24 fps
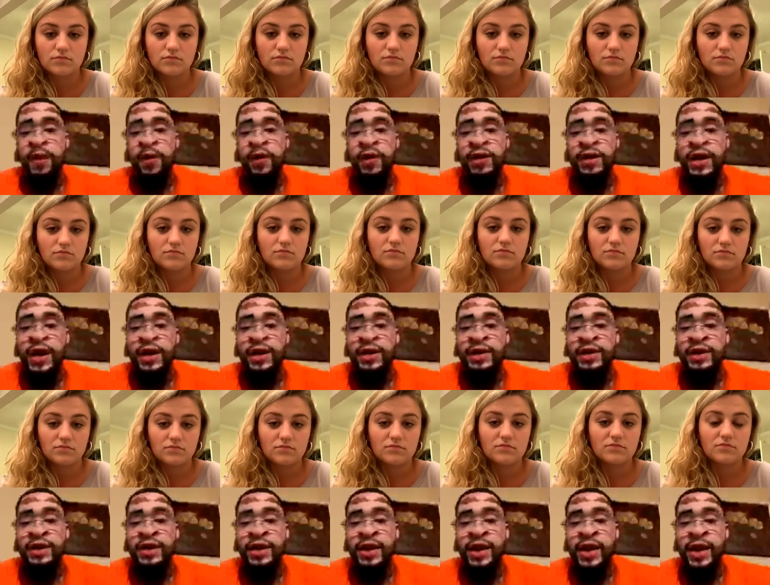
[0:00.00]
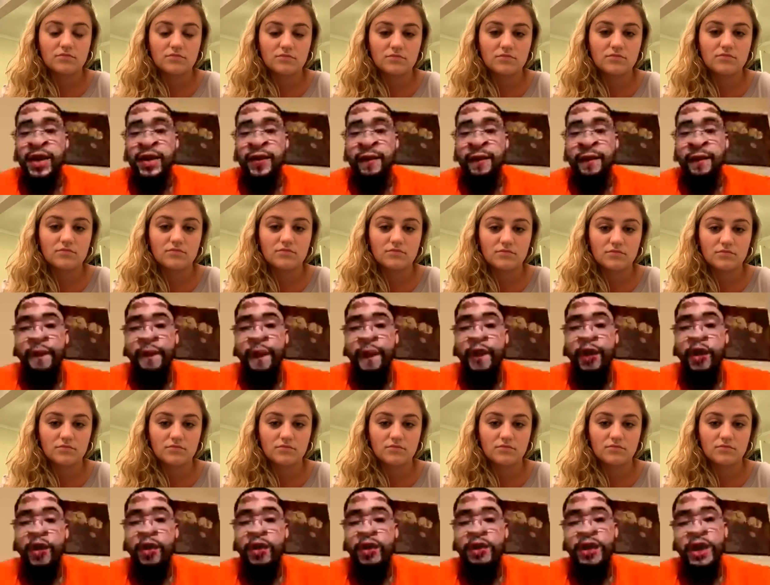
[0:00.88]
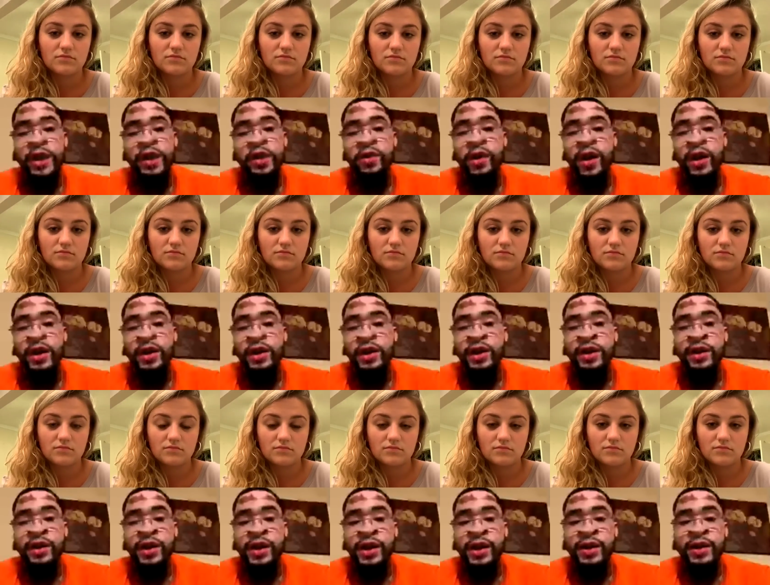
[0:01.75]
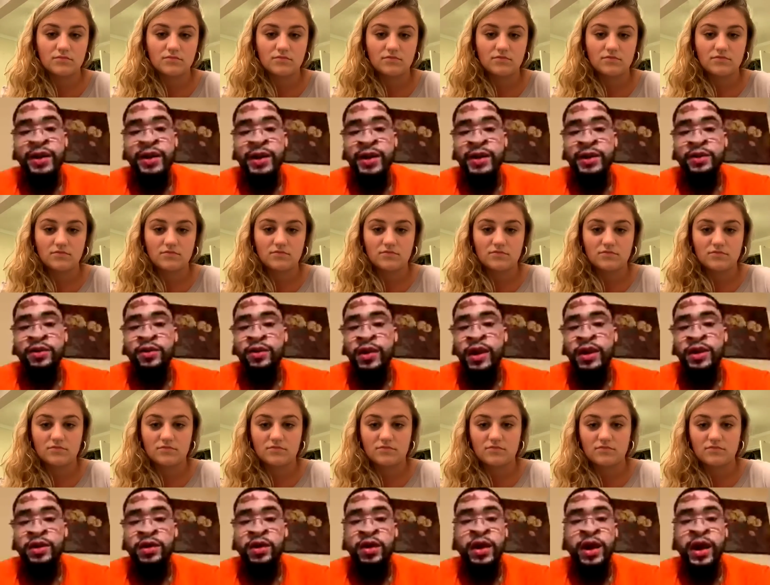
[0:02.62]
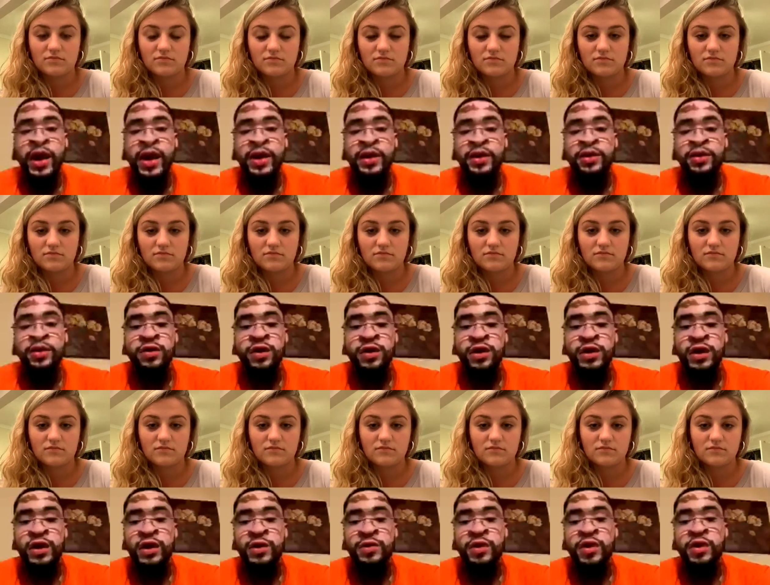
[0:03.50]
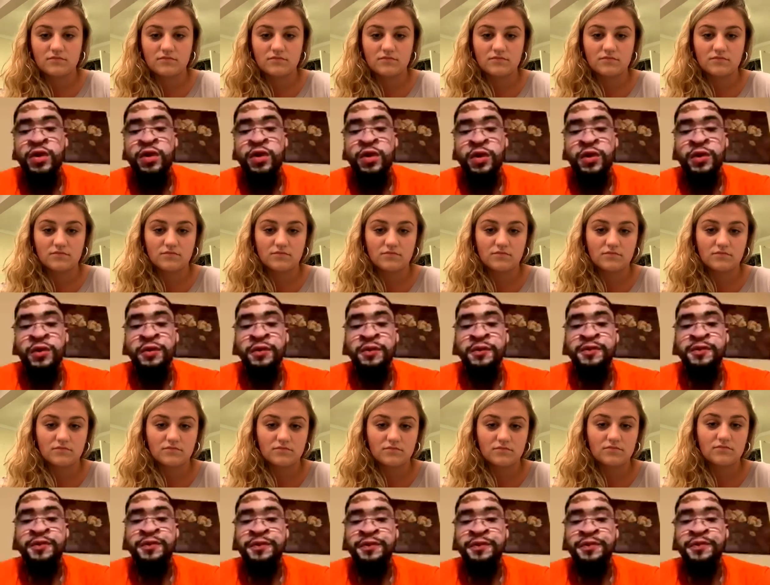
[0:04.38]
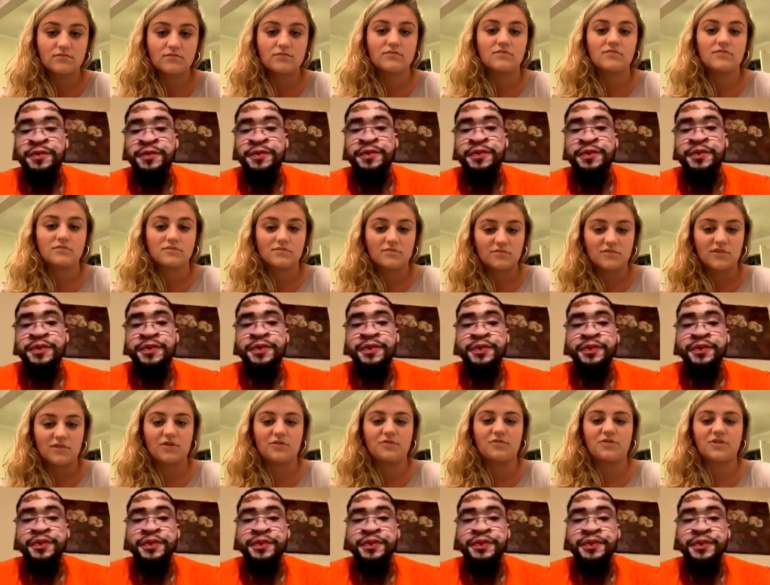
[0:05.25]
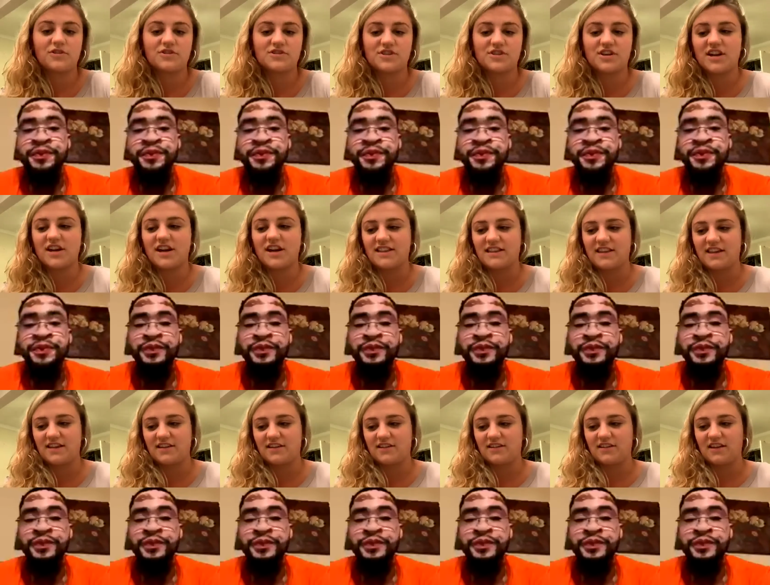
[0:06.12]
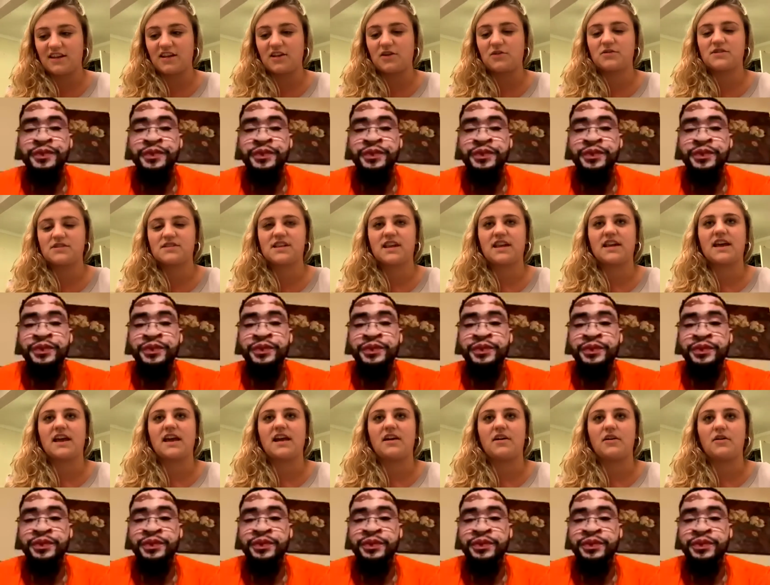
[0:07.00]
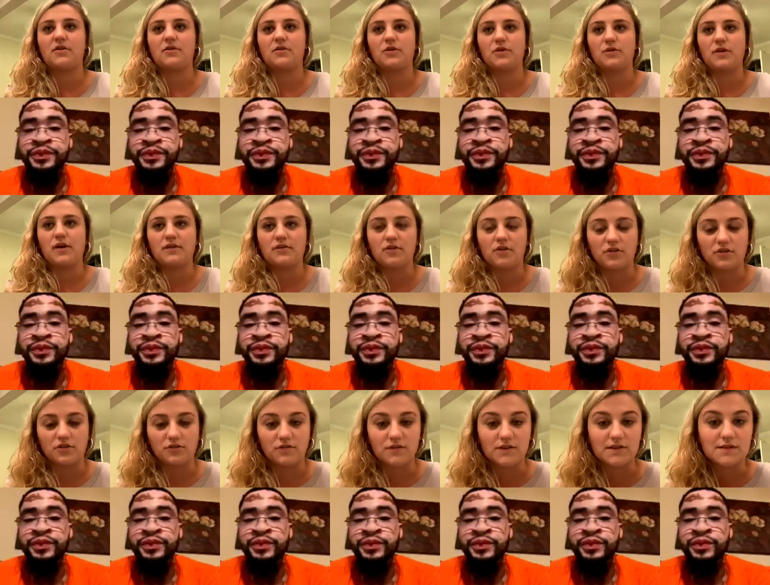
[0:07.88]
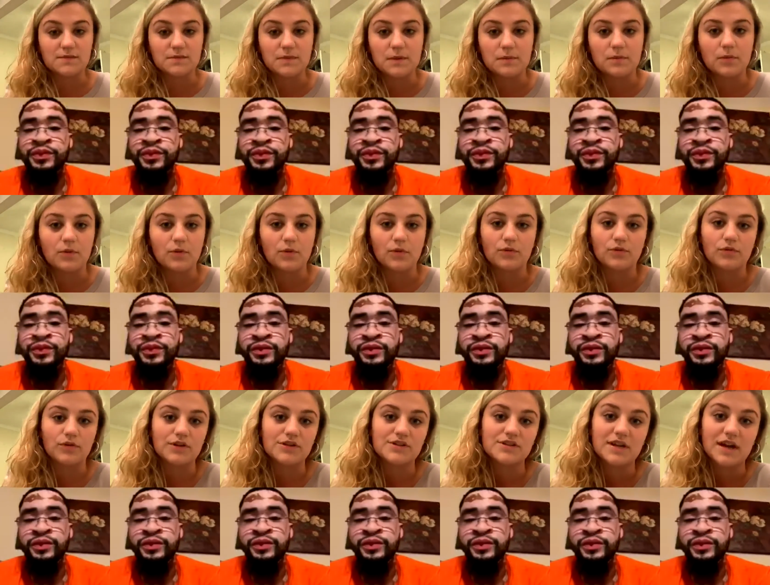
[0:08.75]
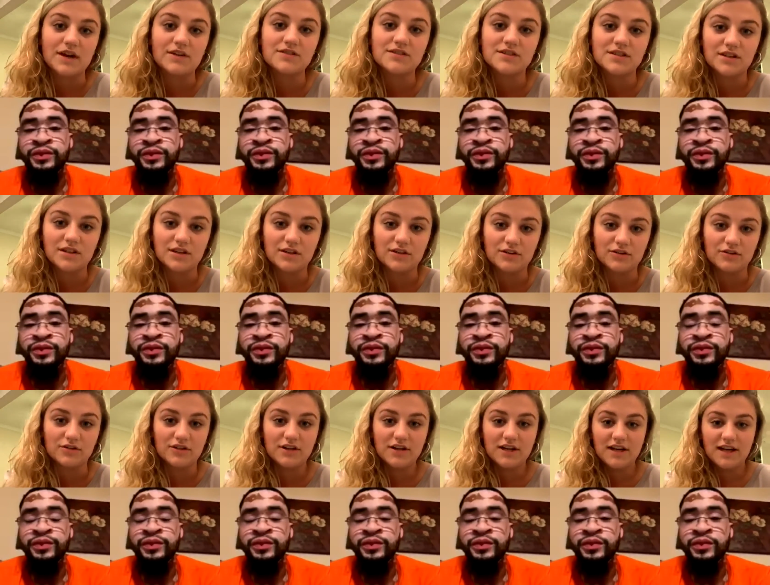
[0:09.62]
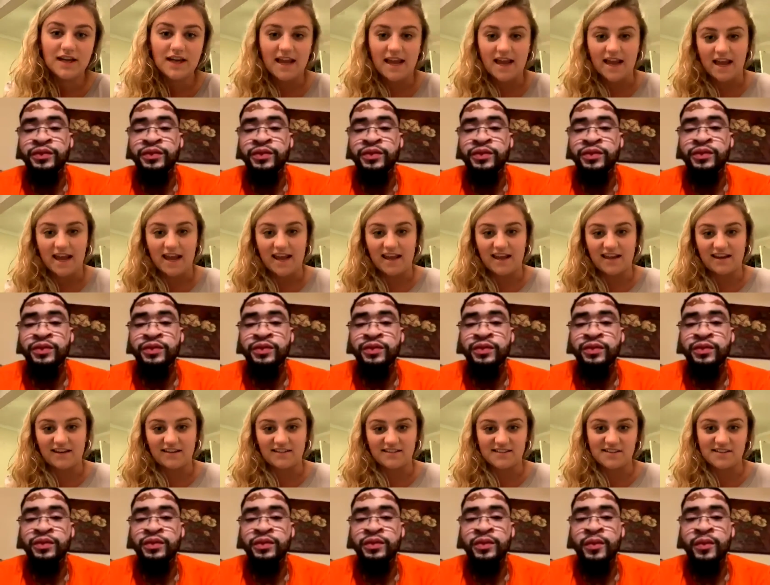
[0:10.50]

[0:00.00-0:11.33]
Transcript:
Speaker 1: as I can see that, you know, as long as I know I can get there, then that's that's all I got to do. Just keep it going.
Speaker 2: For sure. And then, like you were saying, how you have all of these people who have reached out to you and see